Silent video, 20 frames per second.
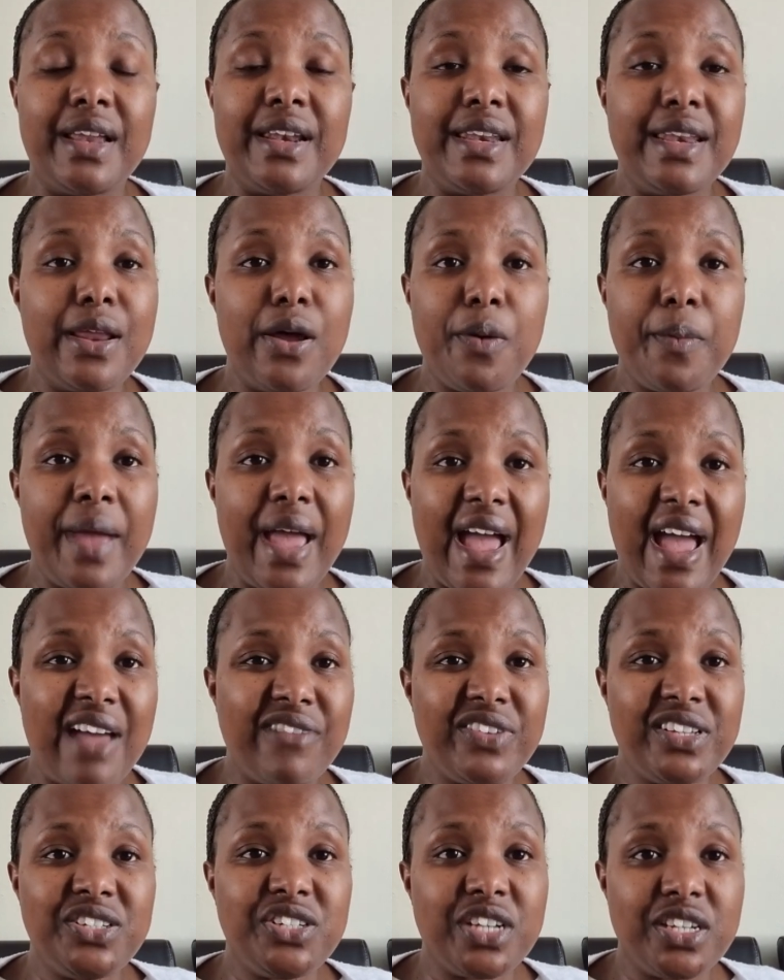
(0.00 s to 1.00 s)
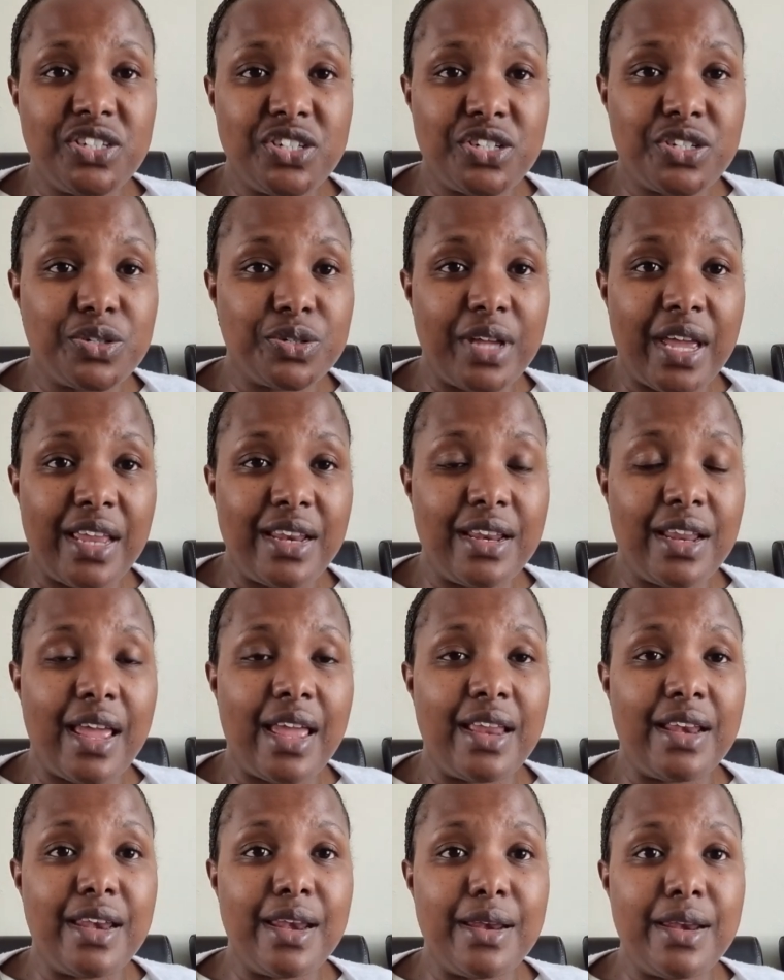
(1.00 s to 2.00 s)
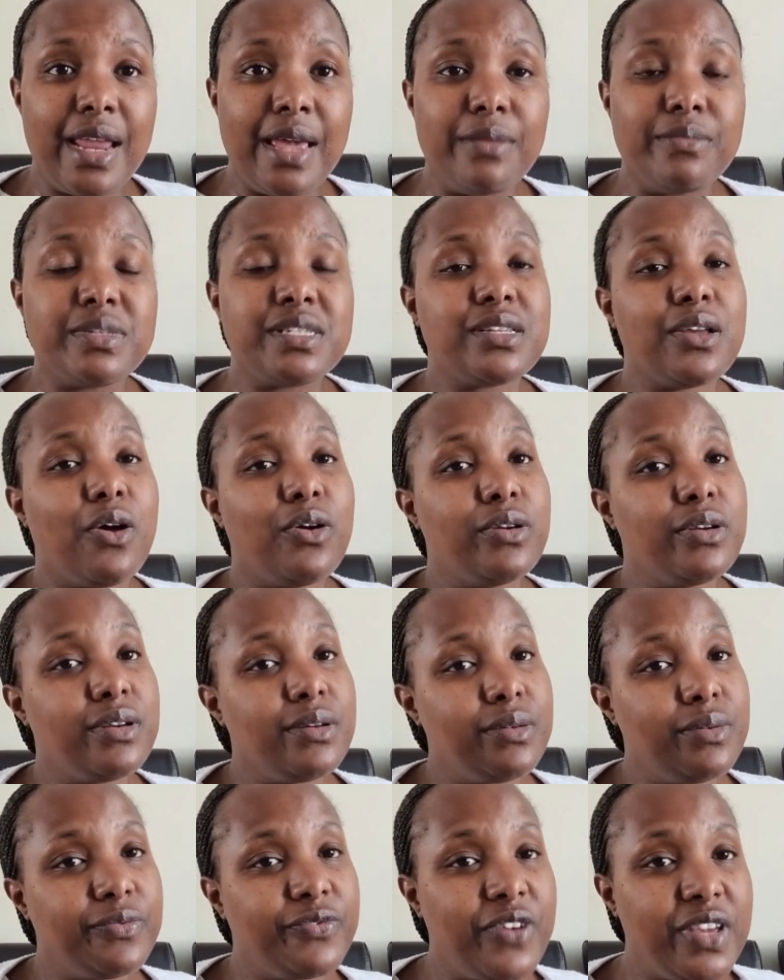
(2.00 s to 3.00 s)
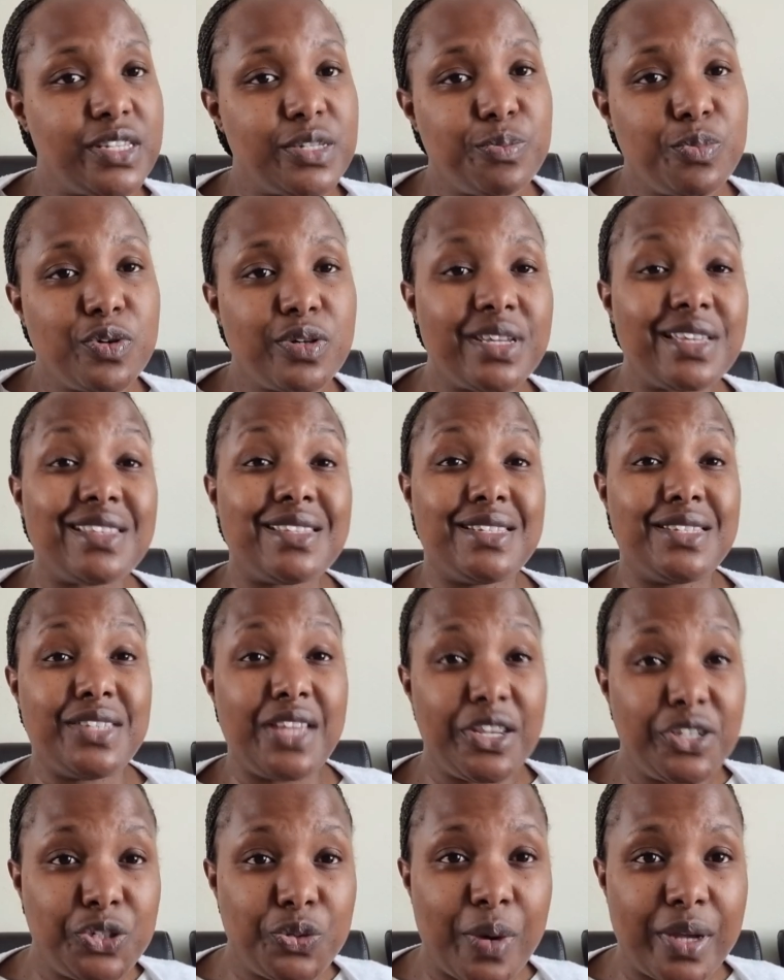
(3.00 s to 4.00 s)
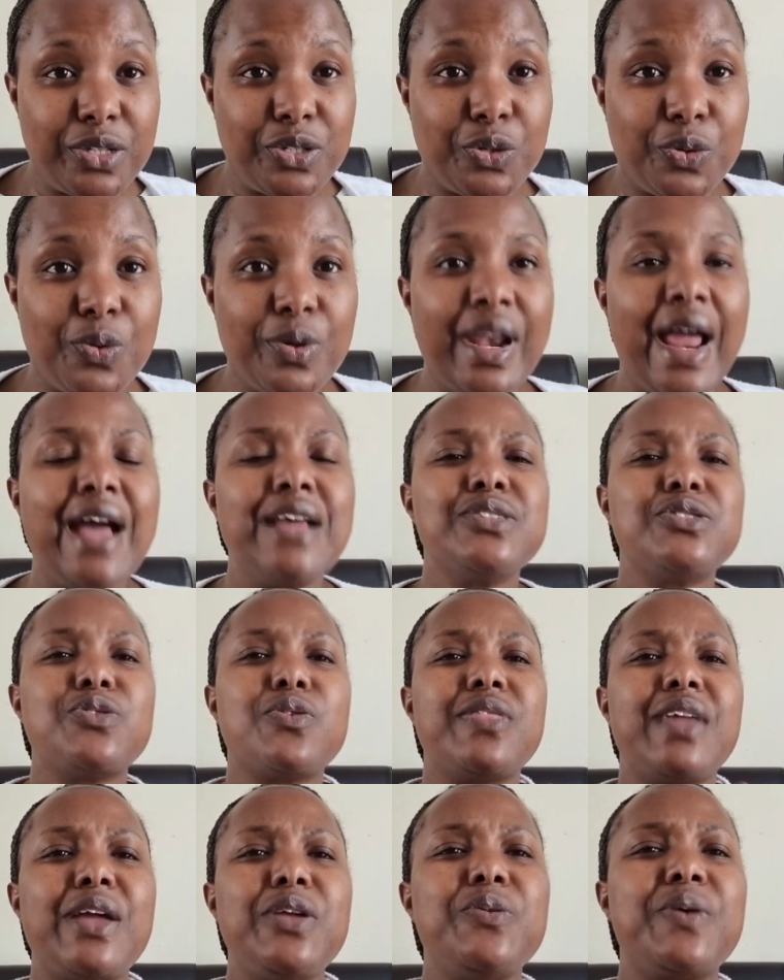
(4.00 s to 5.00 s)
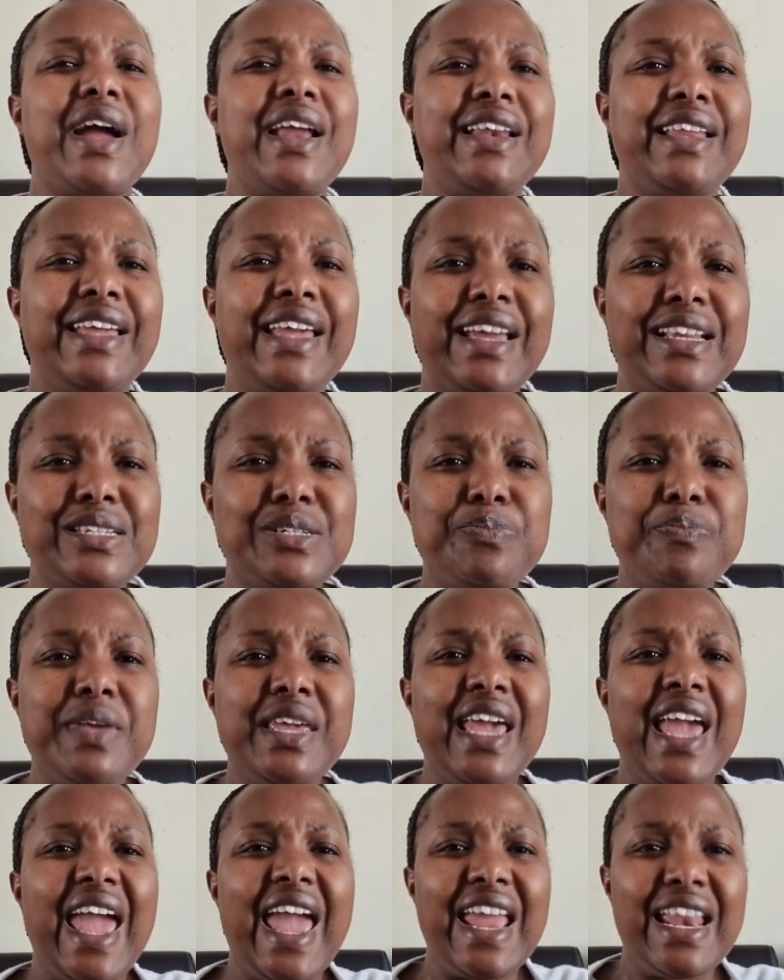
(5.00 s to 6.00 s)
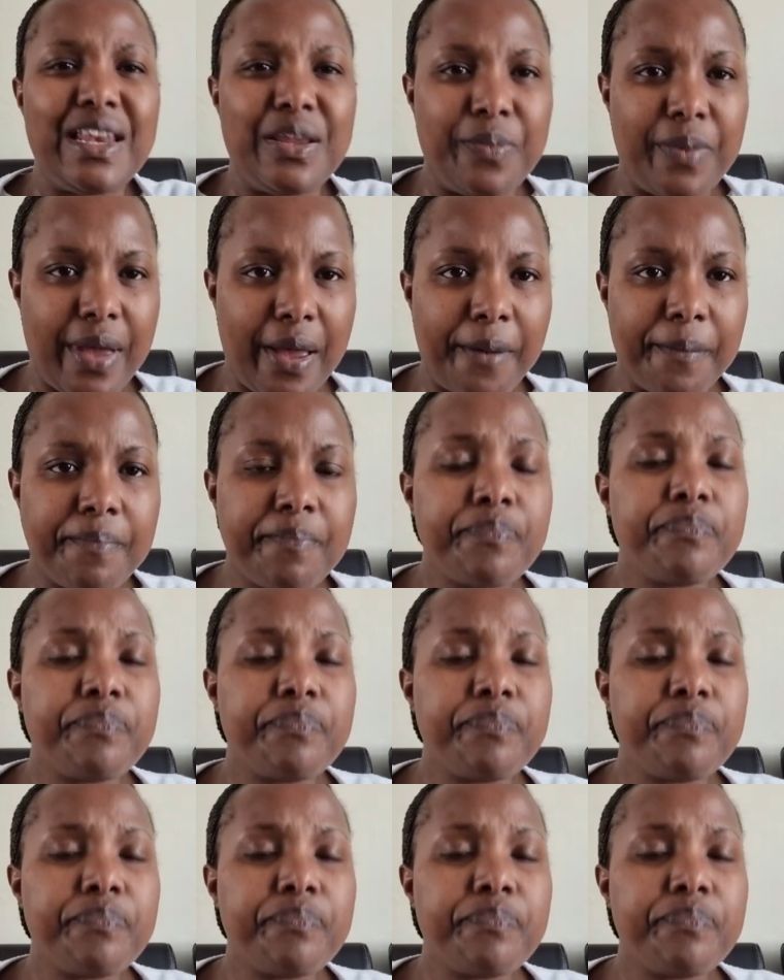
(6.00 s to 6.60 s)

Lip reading: Nowhere, I haven't changed names. On Facebook, it's Teshua Jona, so that you can get me anywhere.